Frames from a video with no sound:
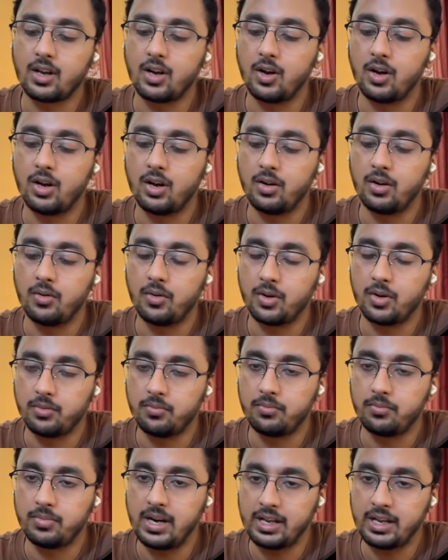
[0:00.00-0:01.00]
uh,
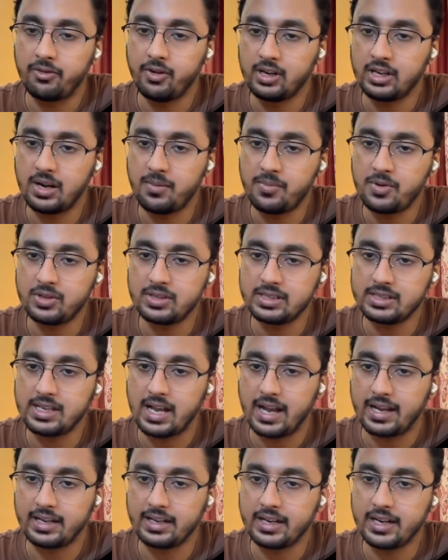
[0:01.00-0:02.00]
like we'll come to the
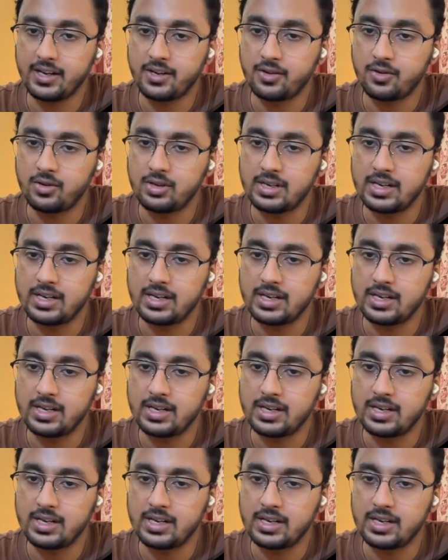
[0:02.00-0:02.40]
aggregate root.